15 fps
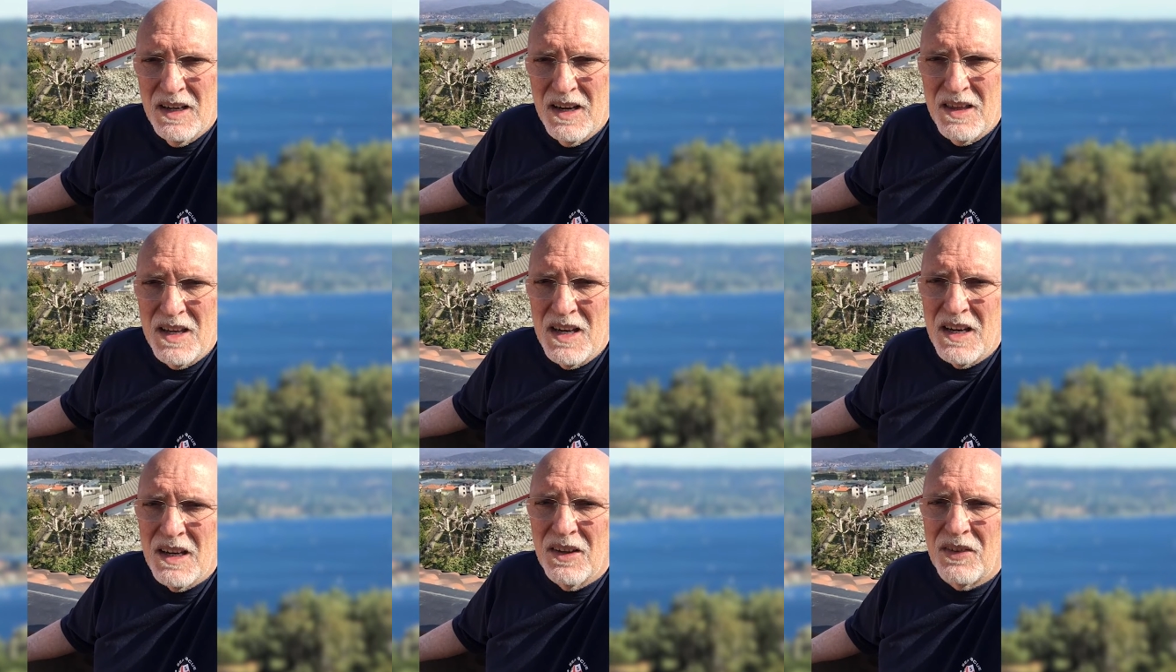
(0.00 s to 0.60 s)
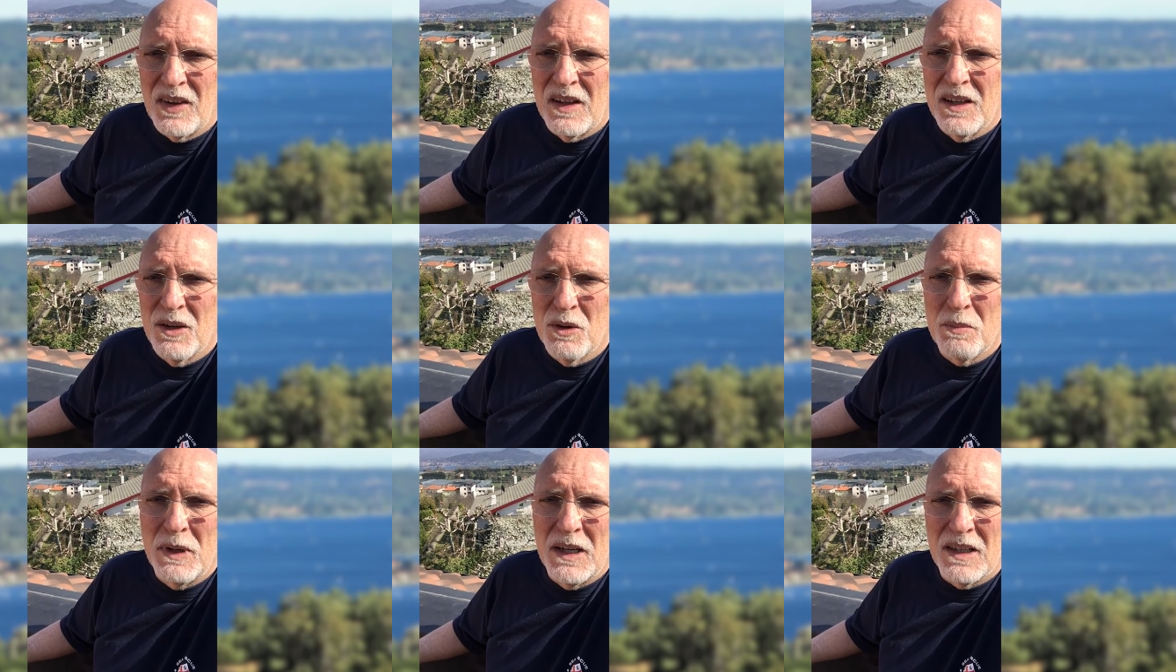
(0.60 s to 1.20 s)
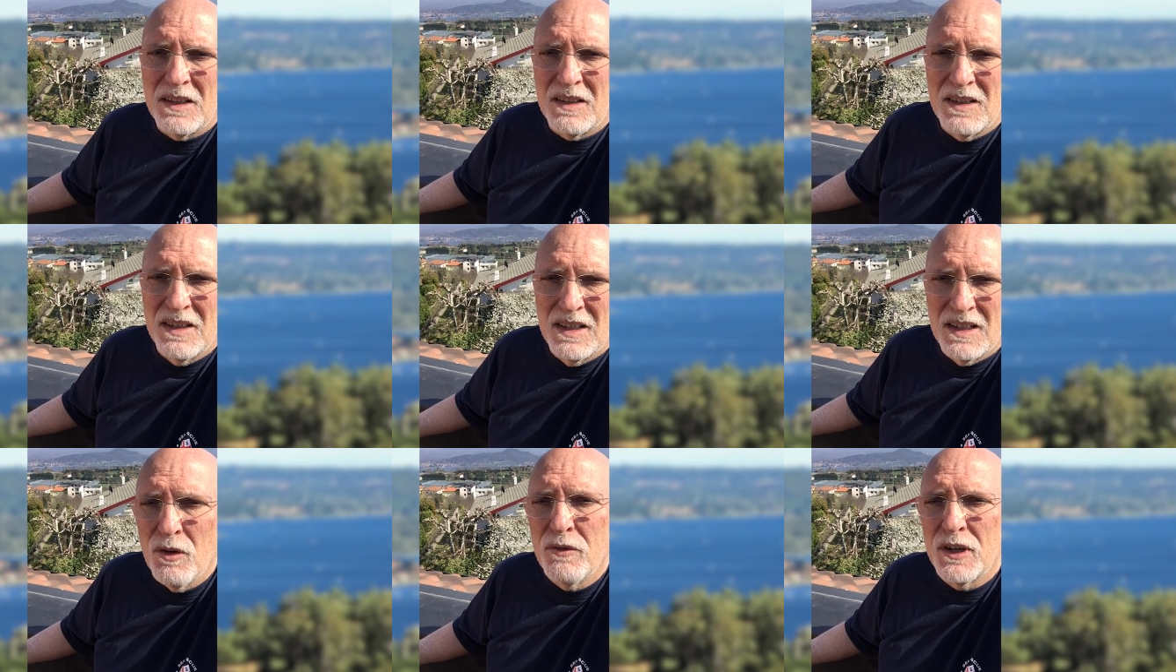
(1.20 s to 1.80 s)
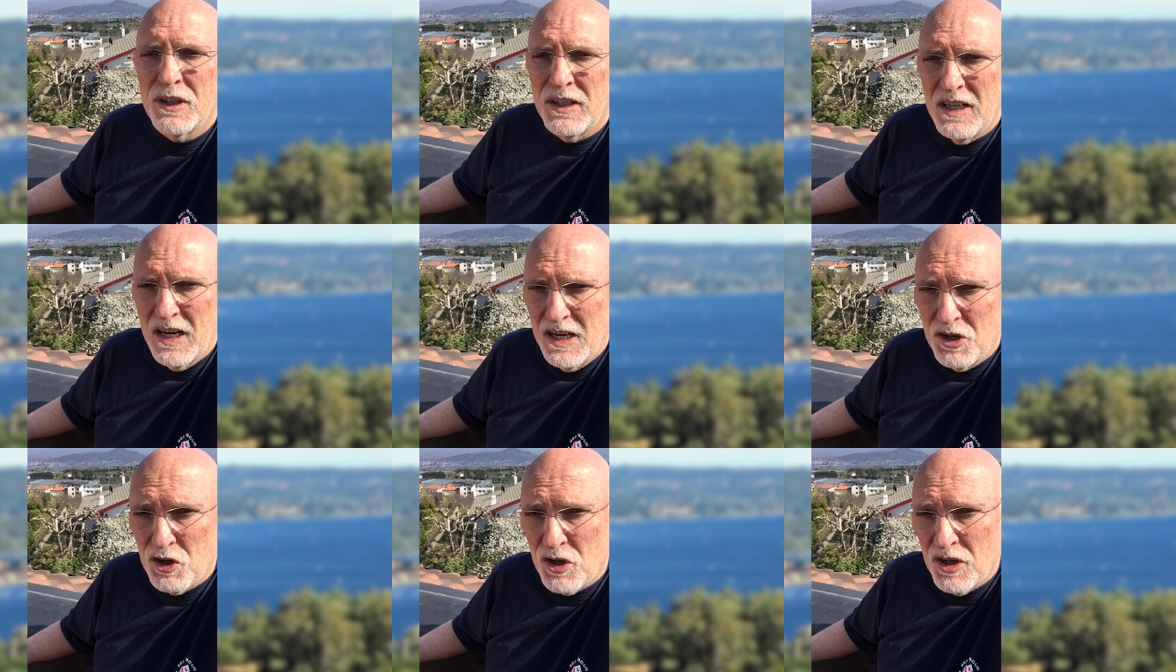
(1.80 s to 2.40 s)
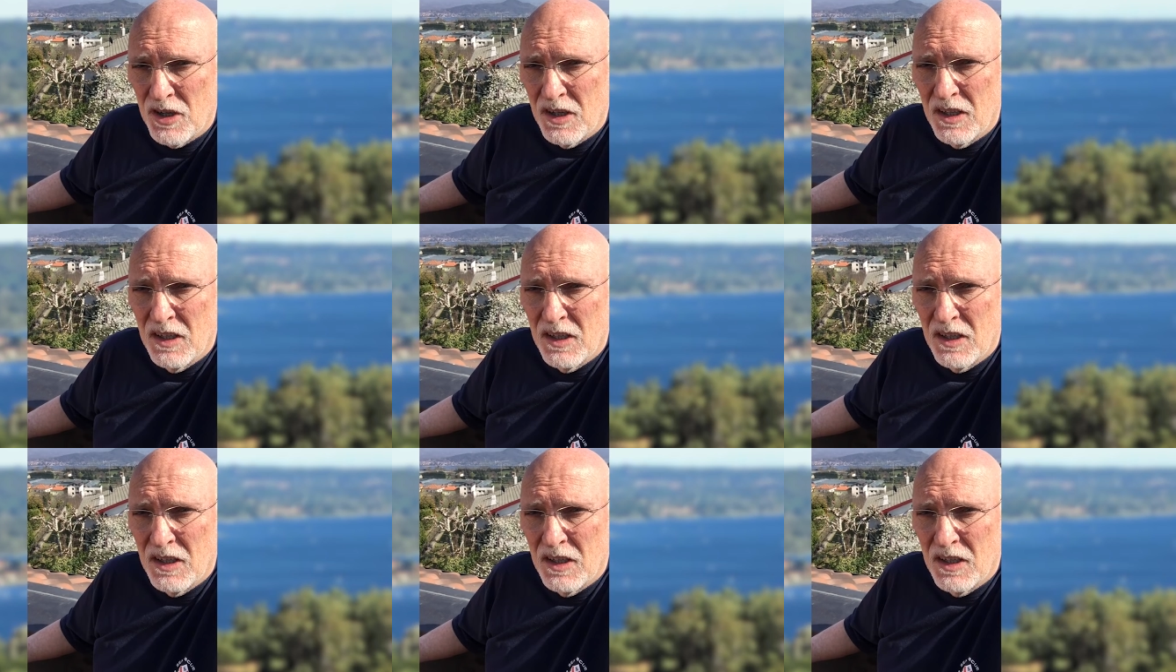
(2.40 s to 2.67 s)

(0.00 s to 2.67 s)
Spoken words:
I think it's a little bit over the edge,